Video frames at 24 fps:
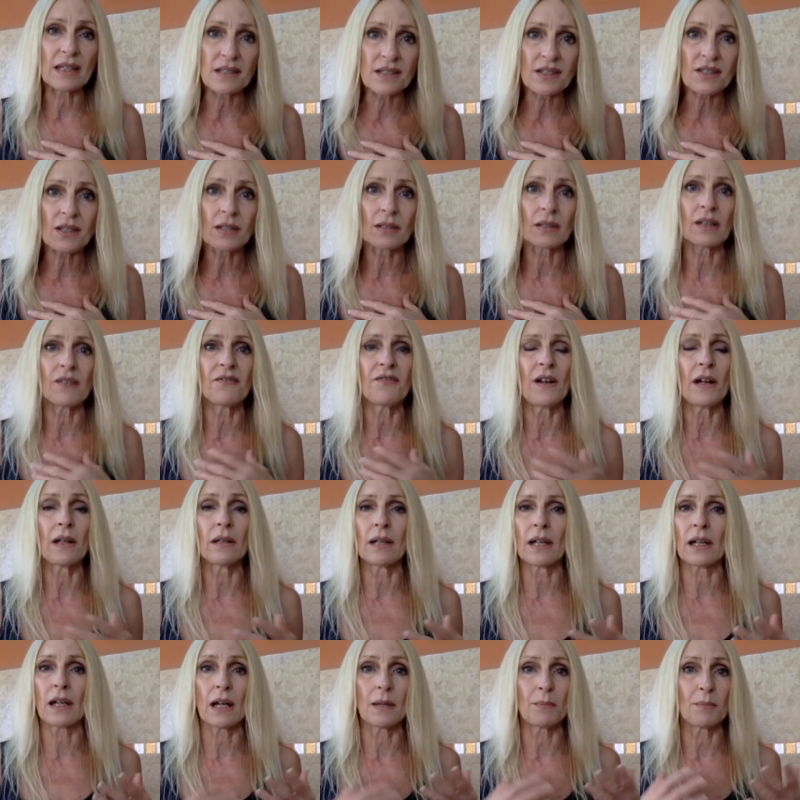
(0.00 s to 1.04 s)
instantly
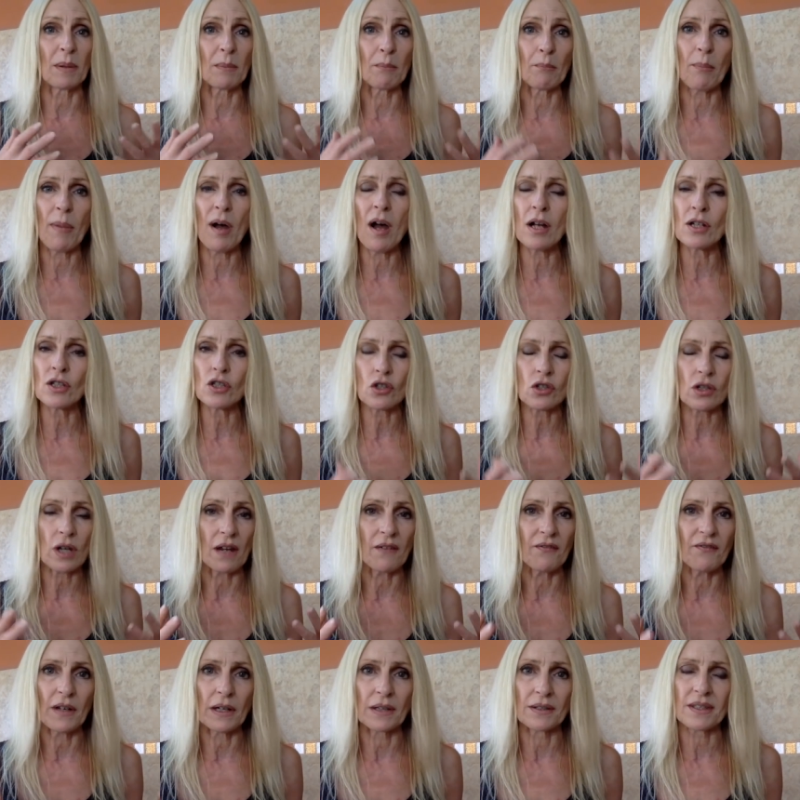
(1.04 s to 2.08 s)
felt like i'd been punched
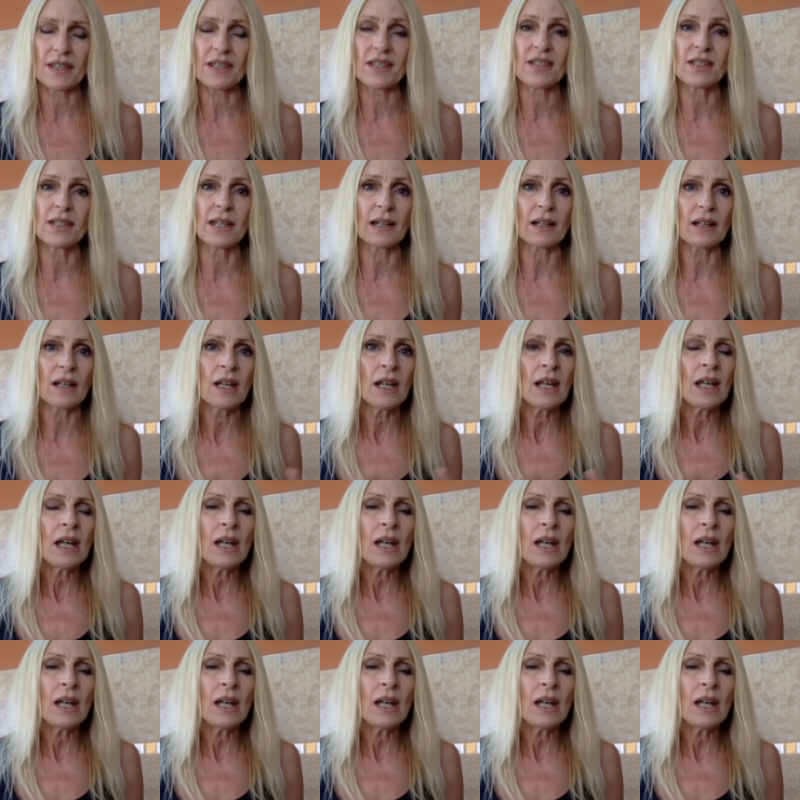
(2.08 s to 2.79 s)
i felt sick